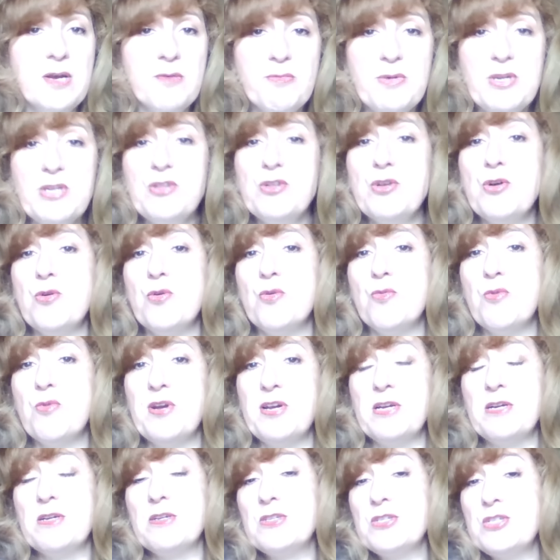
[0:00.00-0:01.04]
we know
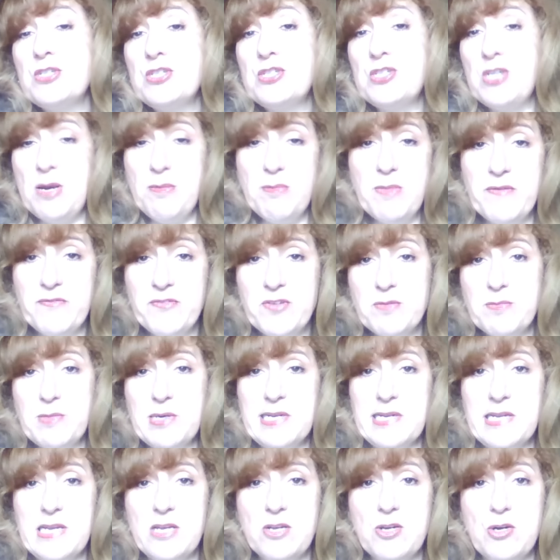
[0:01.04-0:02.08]
where some of the
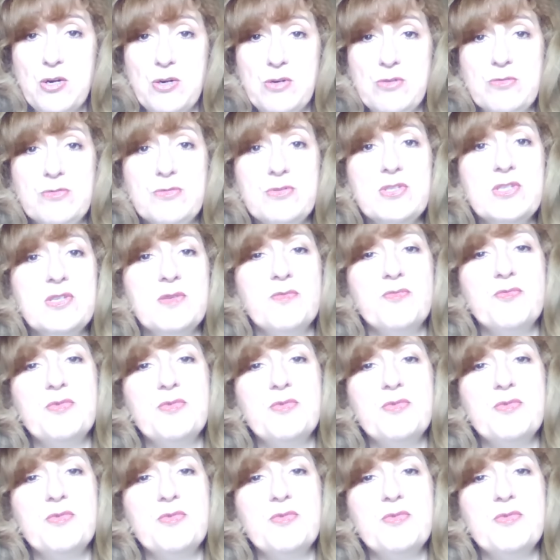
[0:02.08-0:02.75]
money goes.